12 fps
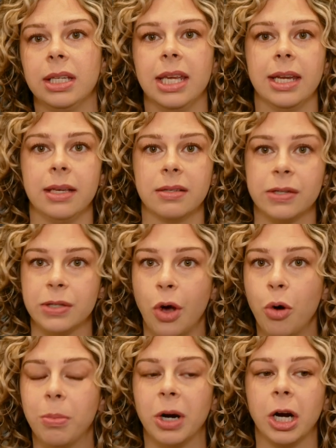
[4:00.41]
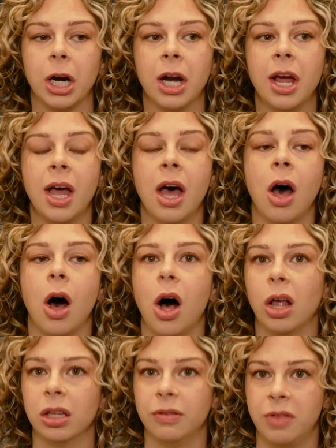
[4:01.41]
getting sober,
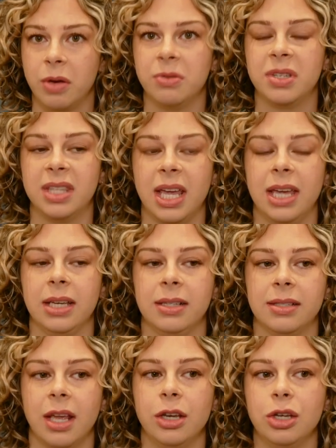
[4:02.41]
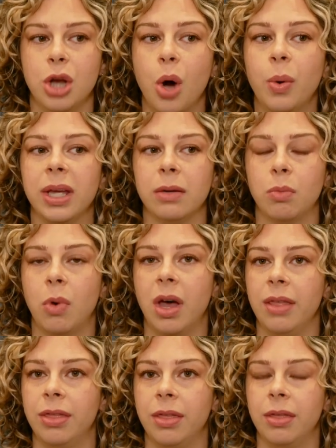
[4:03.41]
all of those things, and knowing
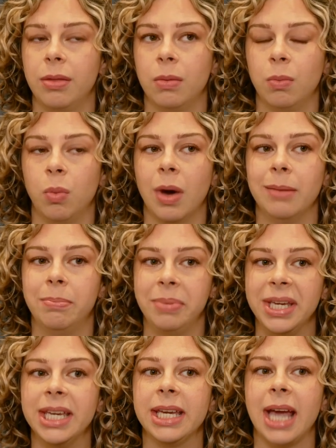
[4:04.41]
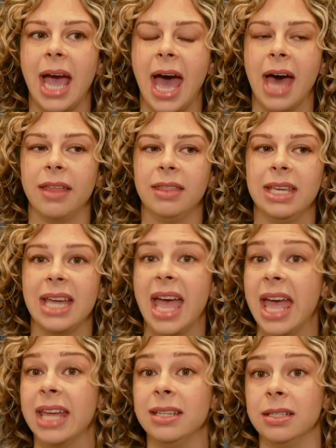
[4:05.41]
what being at the
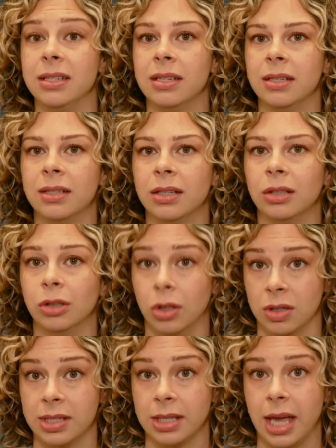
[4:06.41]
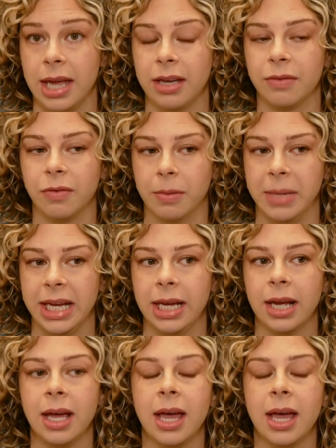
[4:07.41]
end looks like for me.